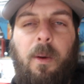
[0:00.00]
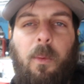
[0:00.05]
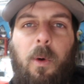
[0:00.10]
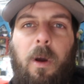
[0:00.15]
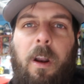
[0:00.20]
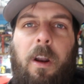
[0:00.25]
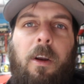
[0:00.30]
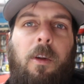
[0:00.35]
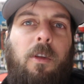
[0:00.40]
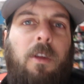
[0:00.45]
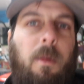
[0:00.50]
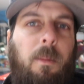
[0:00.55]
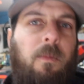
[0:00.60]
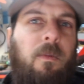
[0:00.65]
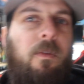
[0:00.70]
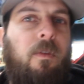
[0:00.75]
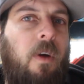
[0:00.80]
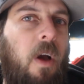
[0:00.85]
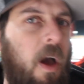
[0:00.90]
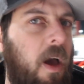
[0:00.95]
We're going to do
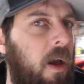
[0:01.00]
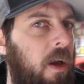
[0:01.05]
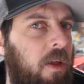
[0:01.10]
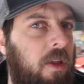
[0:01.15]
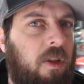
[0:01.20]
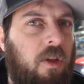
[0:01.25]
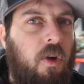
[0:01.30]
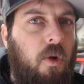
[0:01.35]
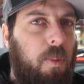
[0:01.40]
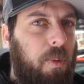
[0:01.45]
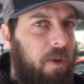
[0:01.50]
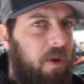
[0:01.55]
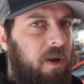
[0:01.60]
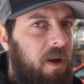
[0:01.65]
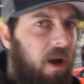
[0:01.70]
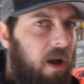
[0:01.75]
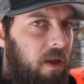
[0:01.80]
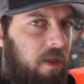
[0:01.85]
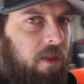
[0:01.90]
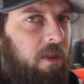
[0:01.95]
some super
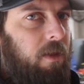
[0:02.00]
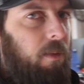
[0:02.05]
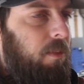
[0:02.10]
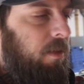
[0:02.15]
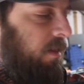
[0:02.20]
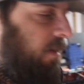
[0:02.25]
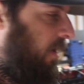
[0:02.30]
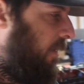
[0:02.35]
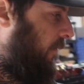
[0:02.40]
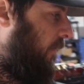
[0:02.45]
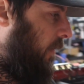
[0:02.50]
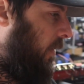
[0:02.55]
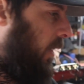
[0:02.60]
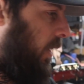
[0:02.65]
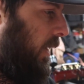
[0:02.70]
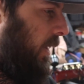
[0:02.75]
custom stuff on